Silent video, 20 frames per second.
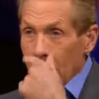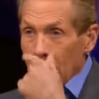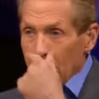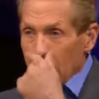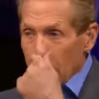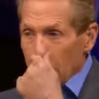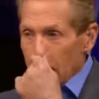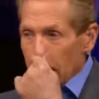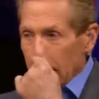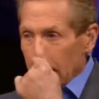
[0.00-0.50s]

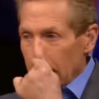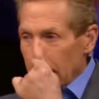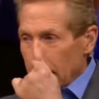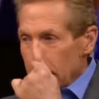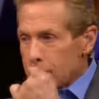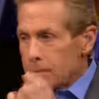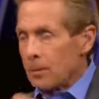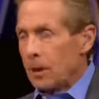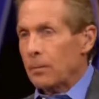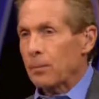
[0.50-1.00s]
Okay,
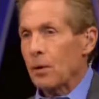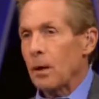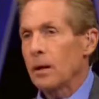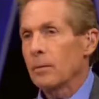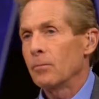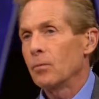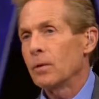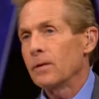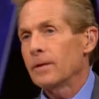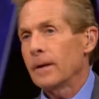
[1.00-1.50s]
here's my
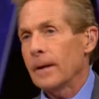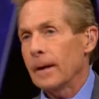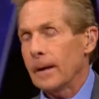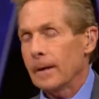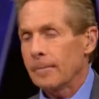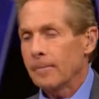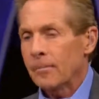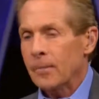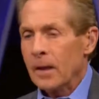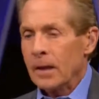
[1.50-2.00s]
problem with
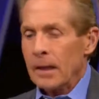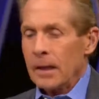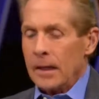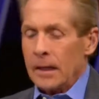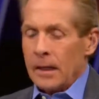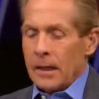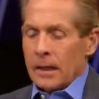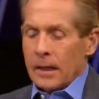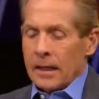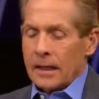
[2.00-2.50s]
that.
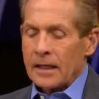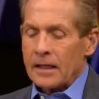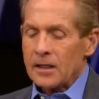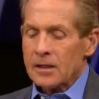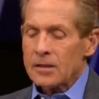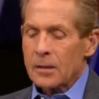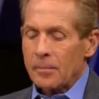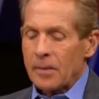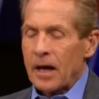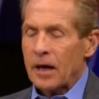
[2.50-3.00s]
he
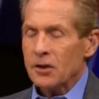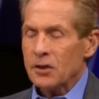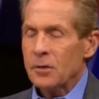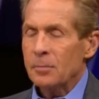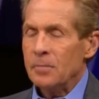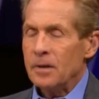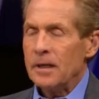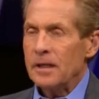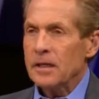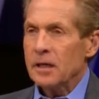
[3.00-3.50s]
is about to
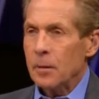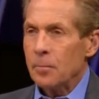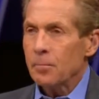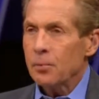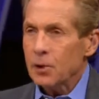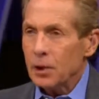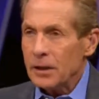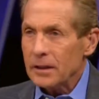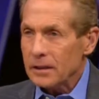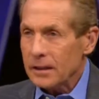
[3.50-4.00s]
be
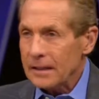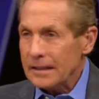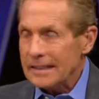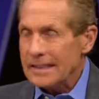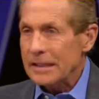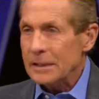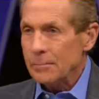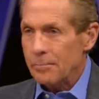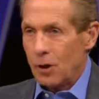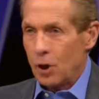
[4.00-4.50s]
completely
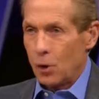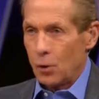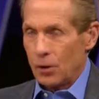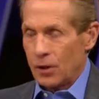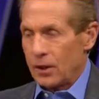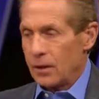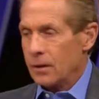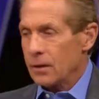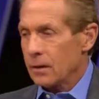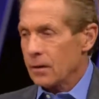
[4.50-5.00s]

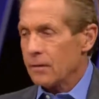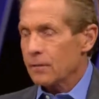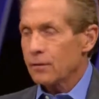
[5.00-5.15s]
demoted